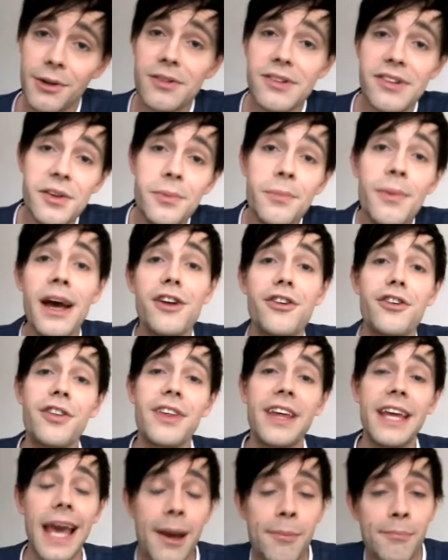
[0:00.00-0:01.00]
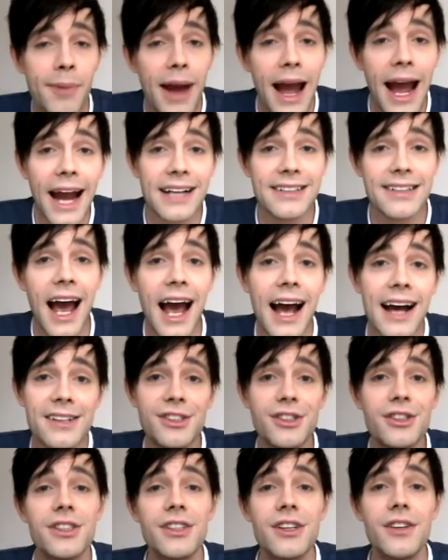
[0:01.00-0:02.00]
used to measure the impact
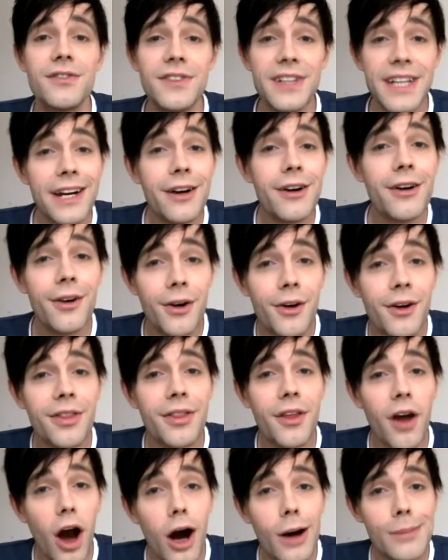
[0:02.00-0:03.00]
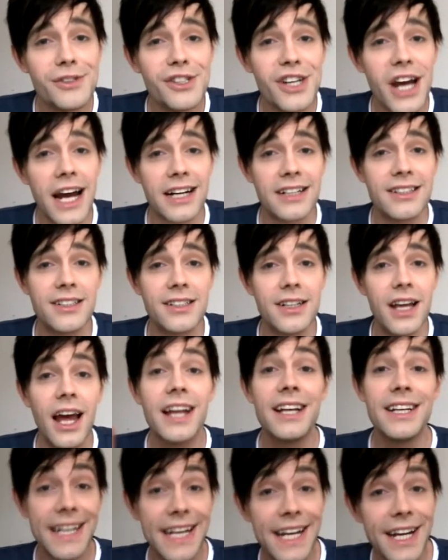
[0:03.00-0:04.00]
hazard of near-Earth object,
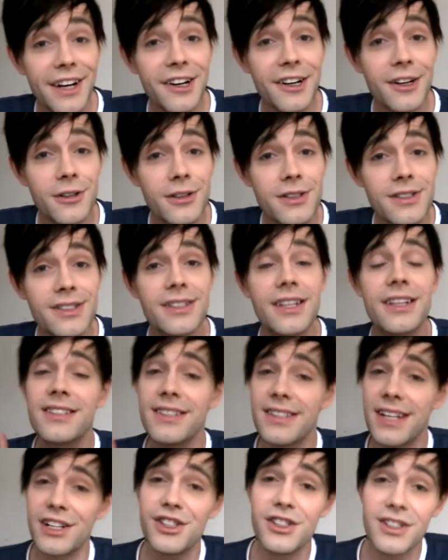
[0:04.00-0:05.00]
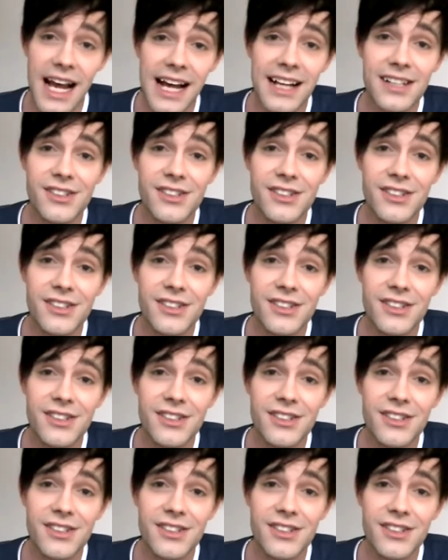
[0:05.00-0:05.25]
NEOs, such as